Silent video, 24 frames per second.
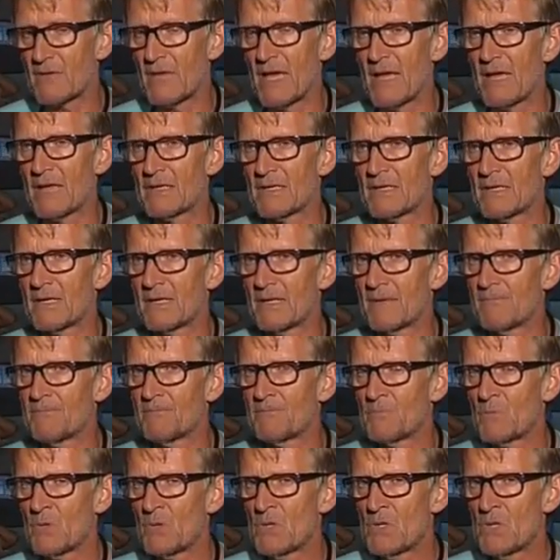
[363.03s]
and
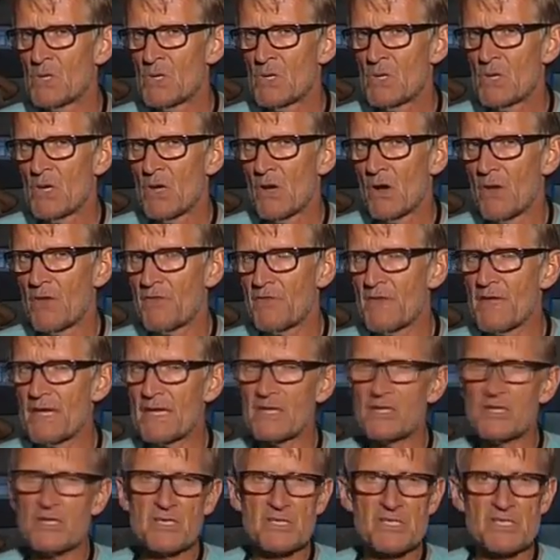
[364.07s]
I think
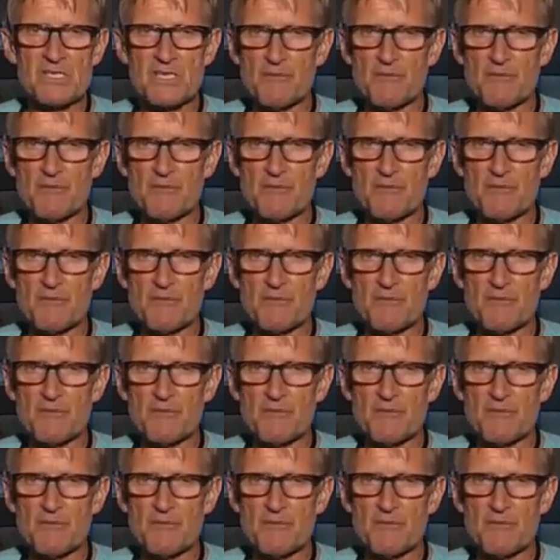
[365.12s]
it is